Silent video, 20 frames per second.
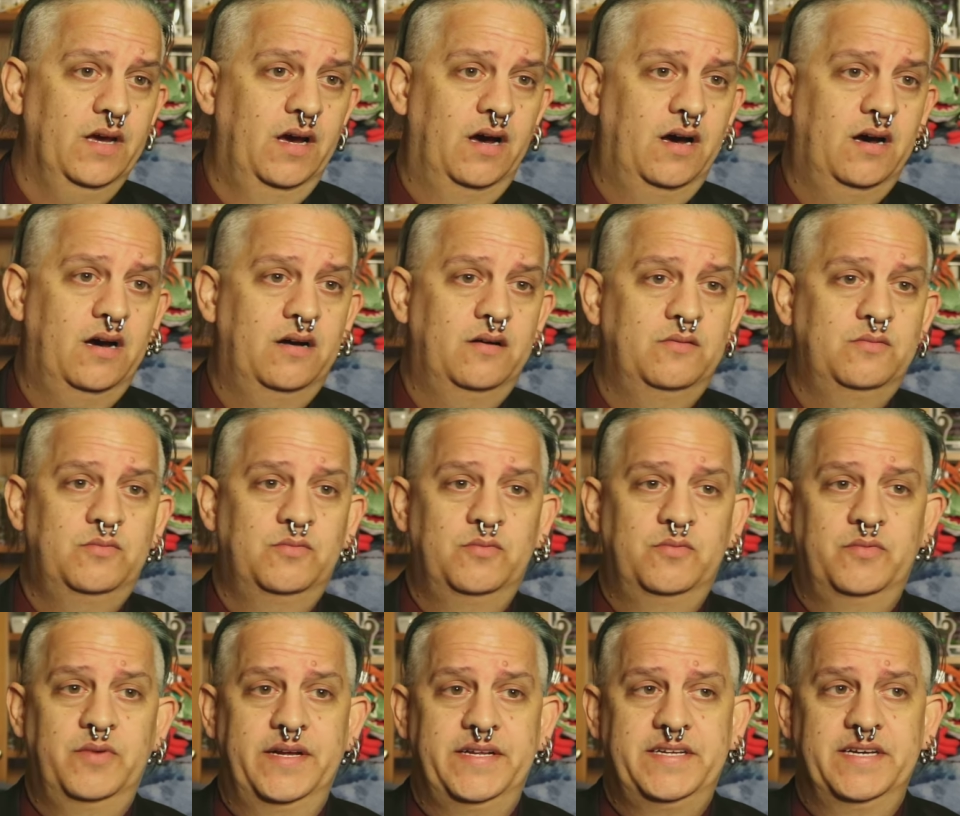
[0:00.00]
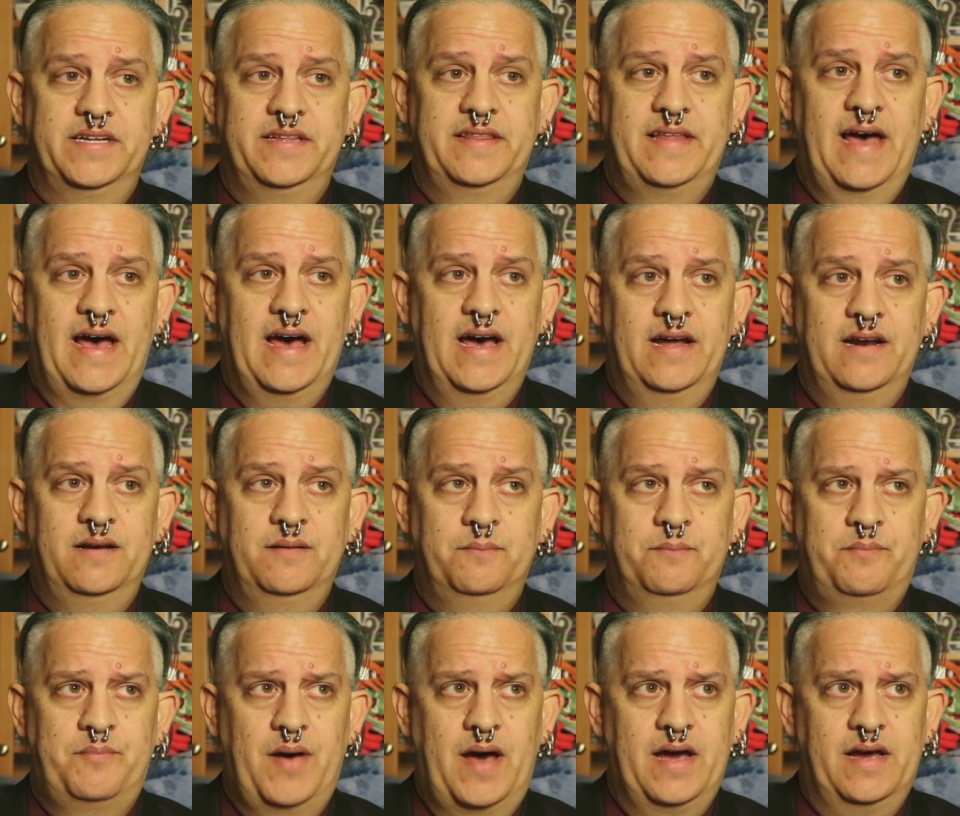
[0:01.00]
Uh, we did that
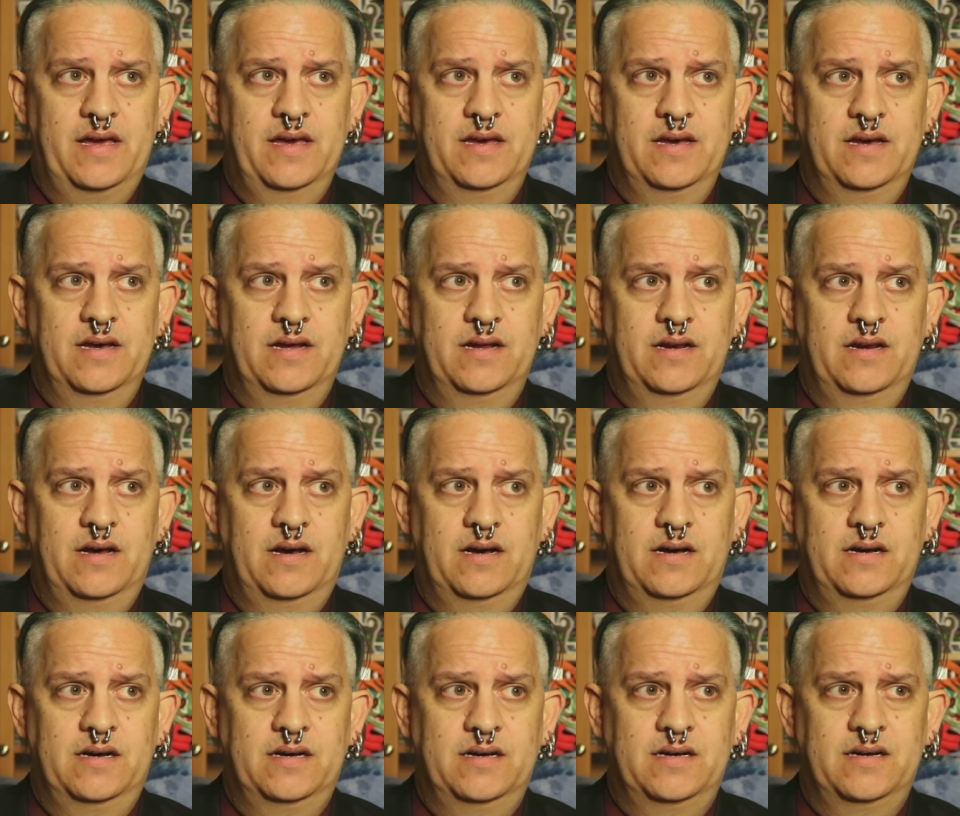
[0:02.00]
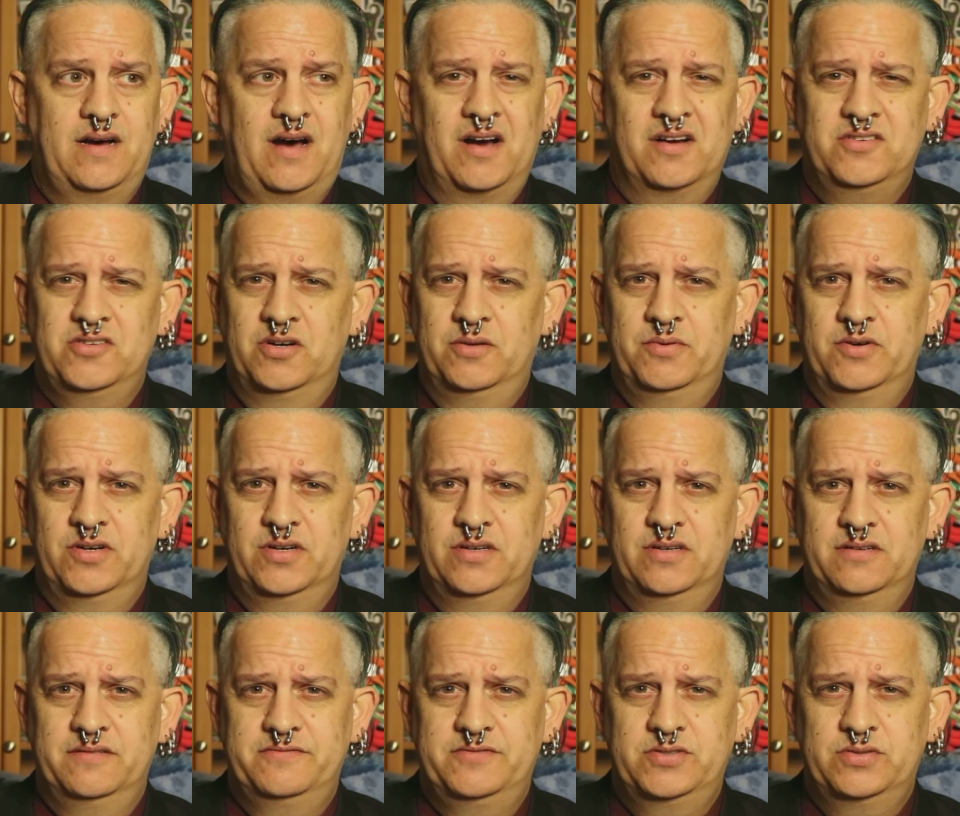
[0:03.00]
back in uh,
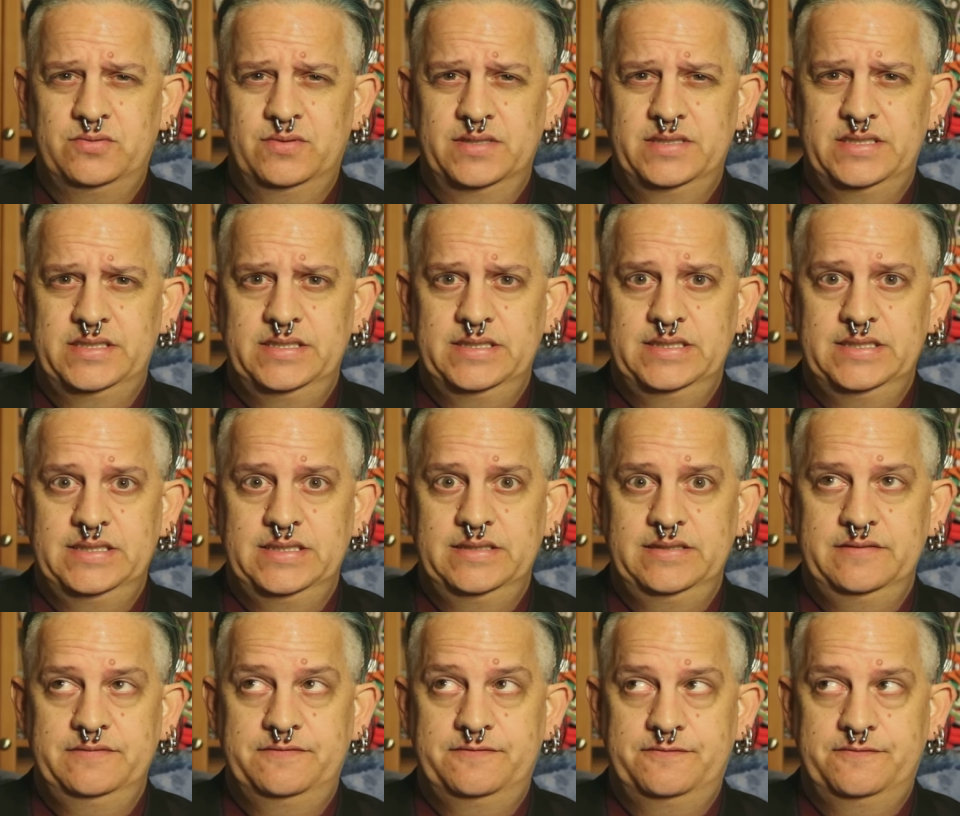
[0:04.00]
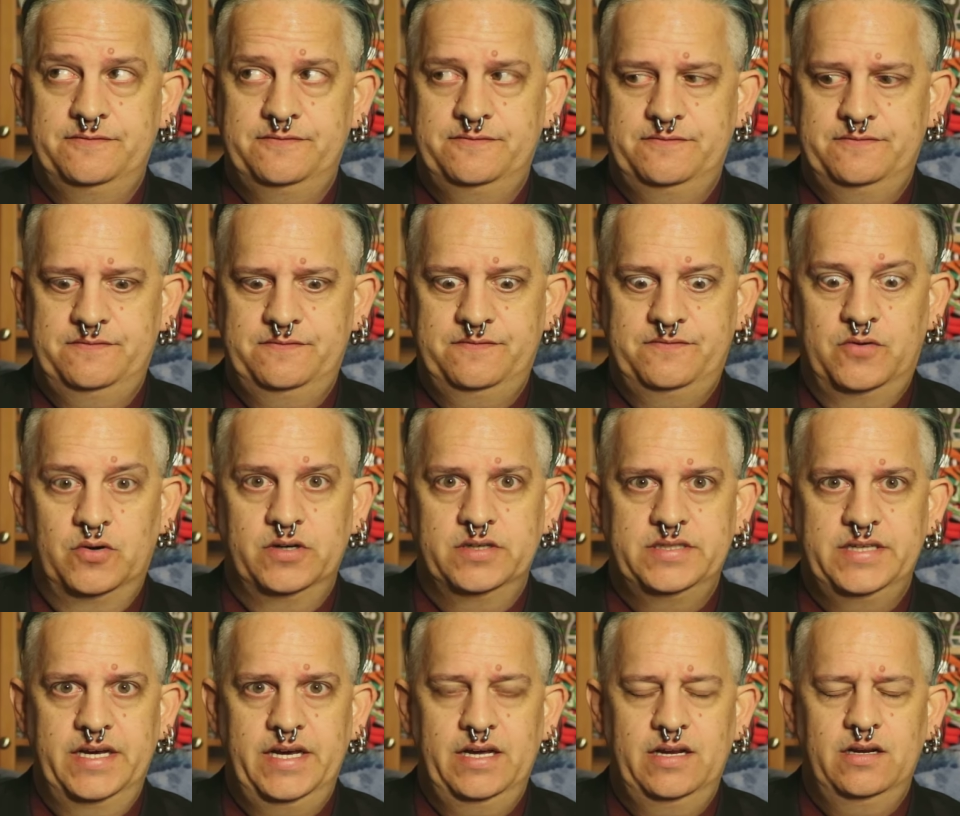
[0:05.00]
October of
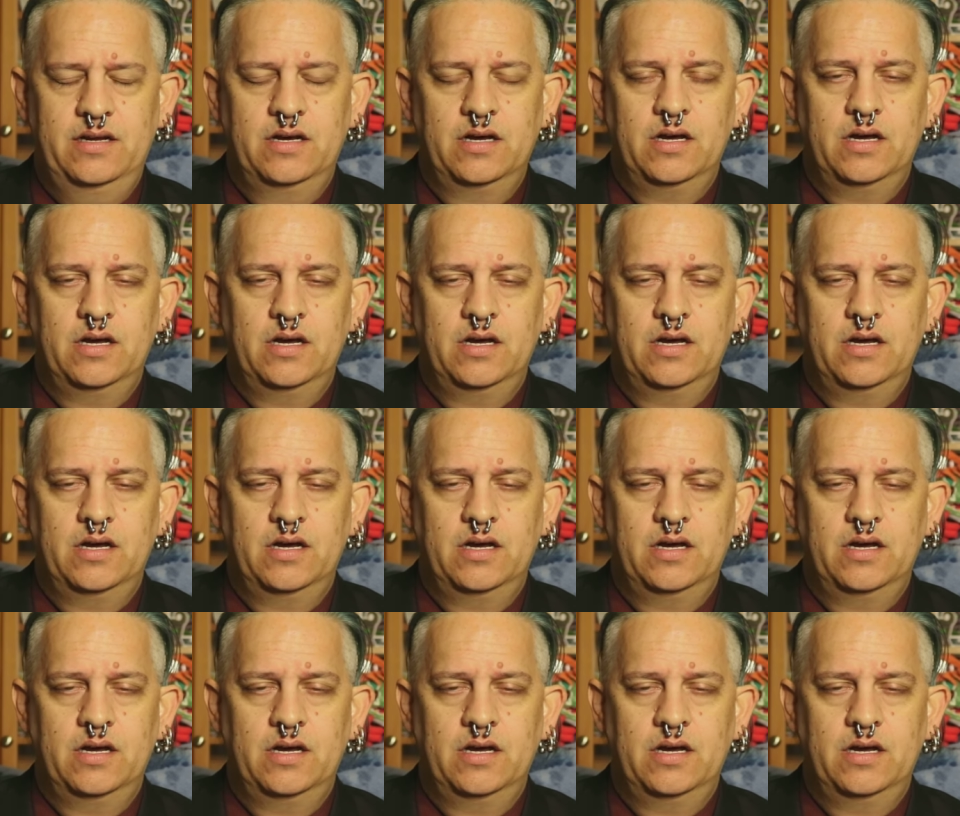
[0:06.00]
2014,